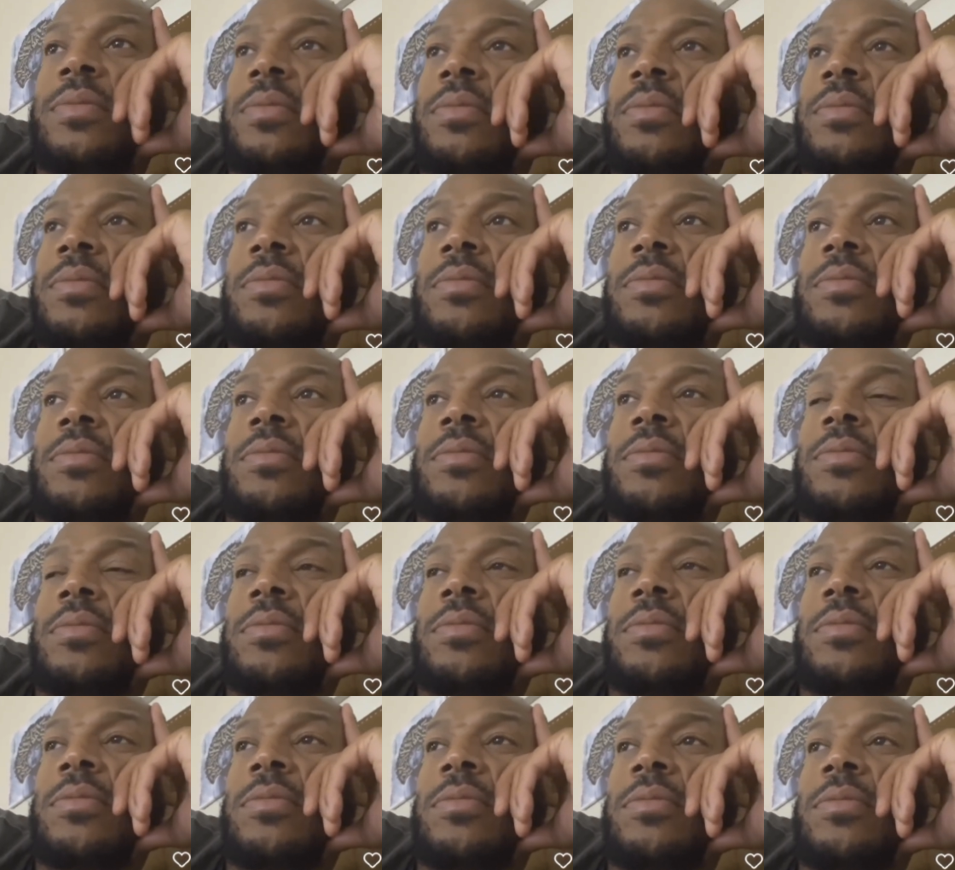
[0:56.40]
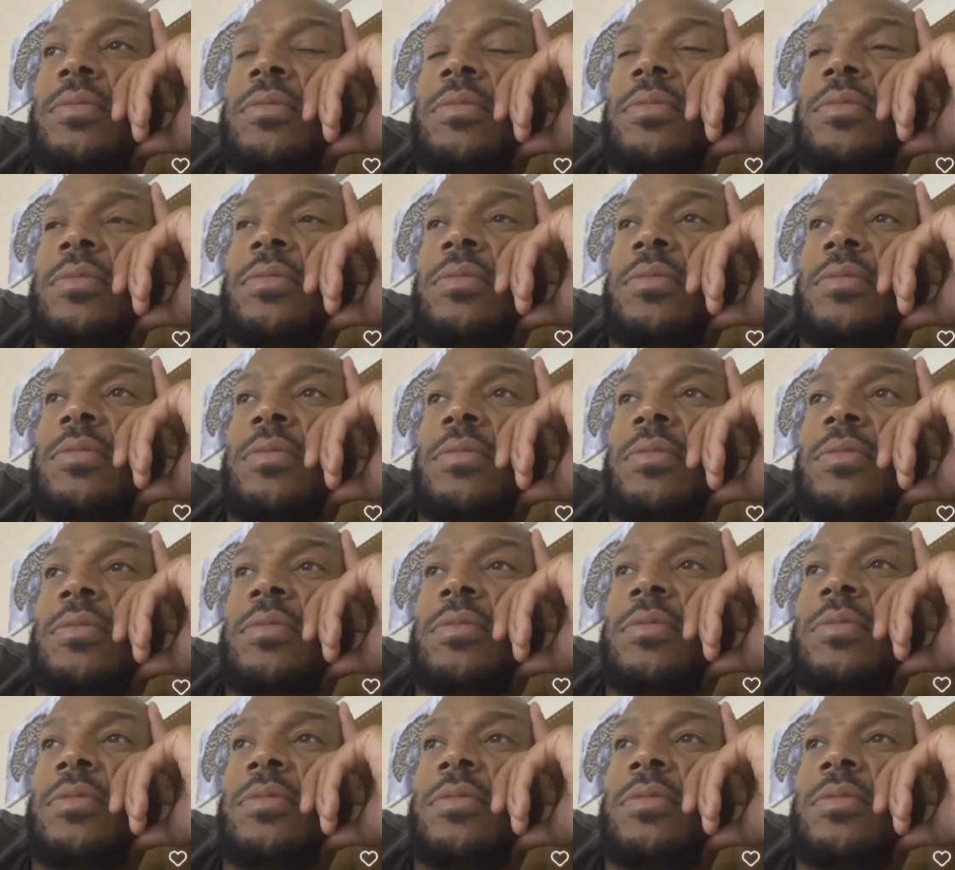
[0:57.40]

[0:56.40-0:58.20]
(silence)